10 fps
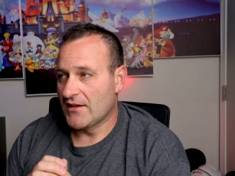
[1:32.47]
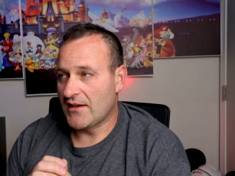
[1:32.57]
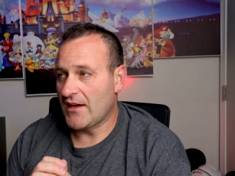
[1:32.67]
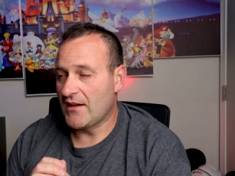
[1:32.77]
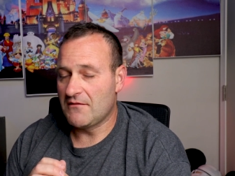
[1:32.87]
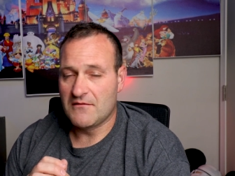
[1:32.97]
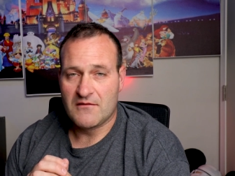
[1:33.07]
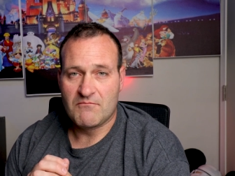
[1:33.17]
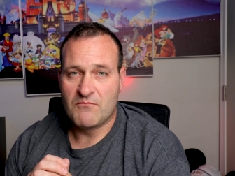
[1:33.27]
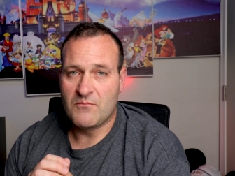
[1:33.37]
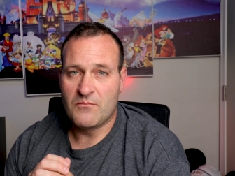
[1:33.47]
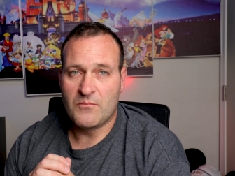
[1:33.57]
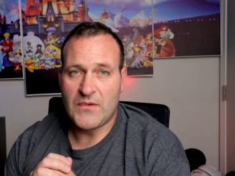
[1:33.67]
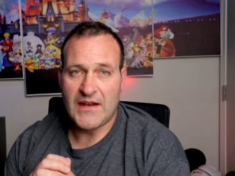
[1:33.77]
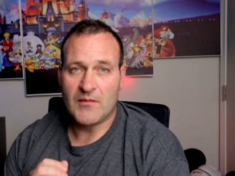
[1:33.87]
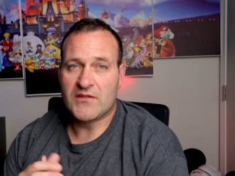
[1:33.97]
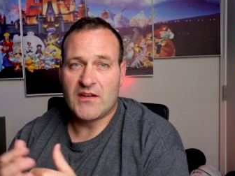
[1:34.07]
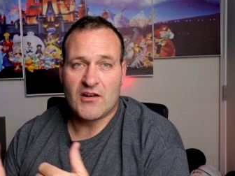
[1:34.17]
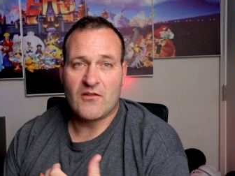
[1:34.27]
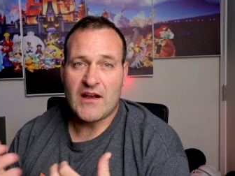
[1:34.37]
again, being able
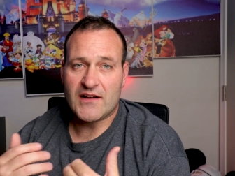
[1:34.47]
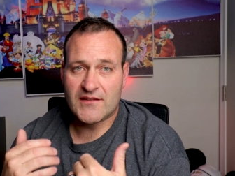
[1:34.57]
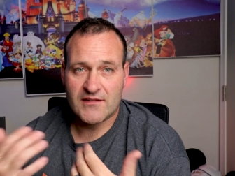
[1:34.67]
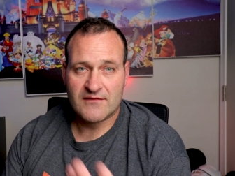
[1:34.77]
to interact